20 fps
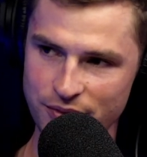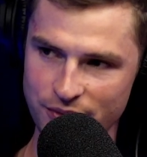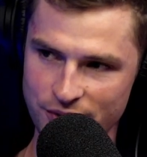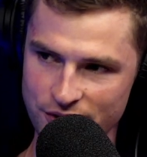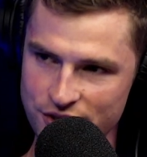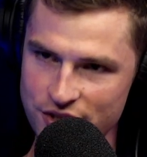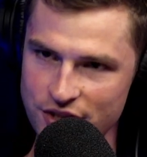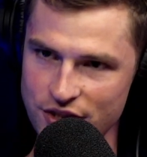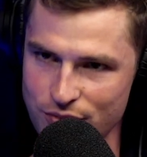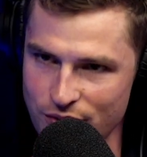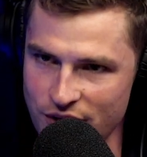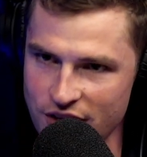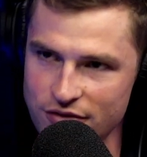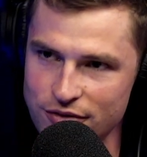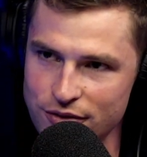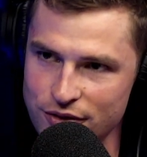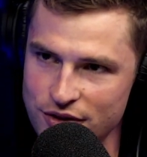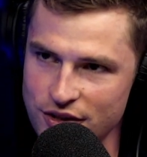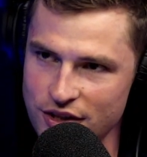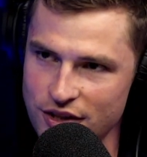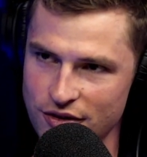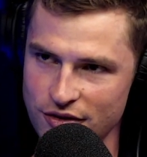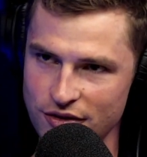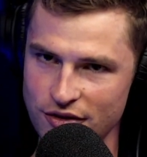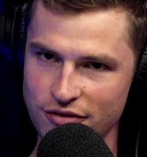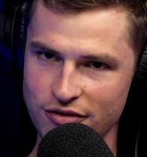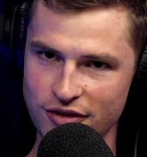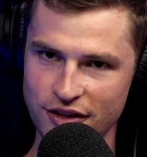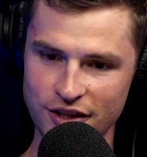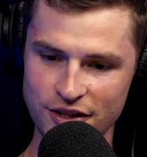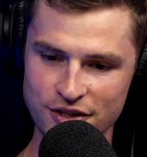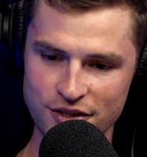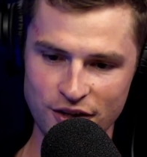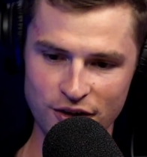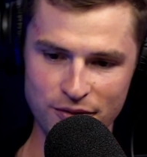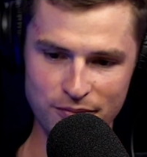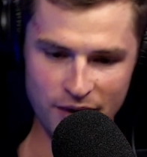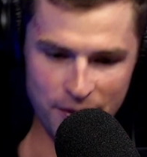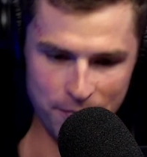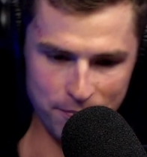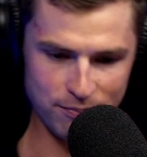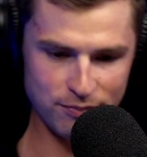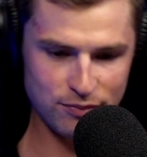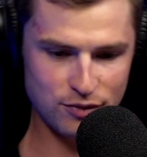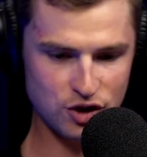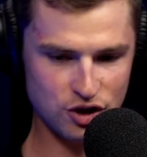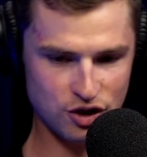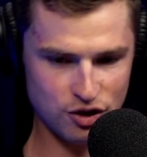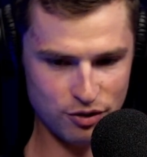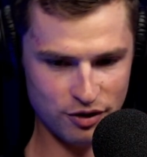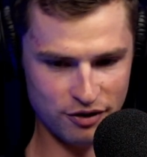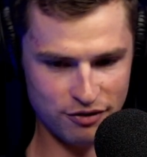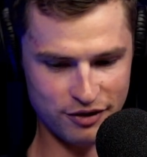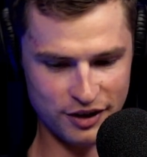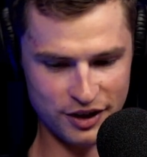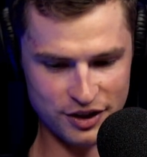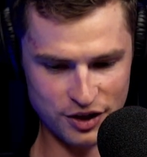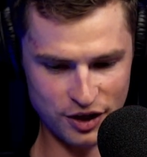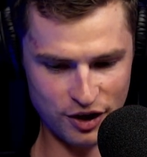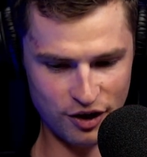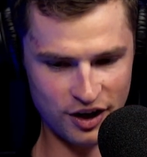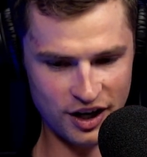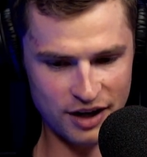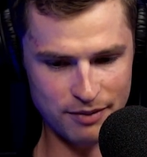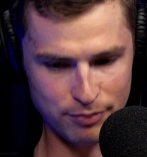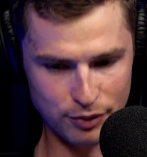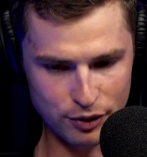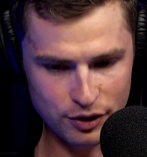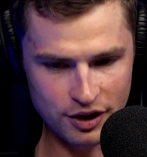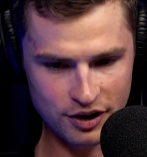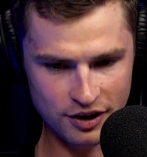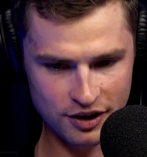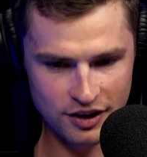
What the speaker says: we watched the 2014 Tour de France. I got my Tour de France guidebook,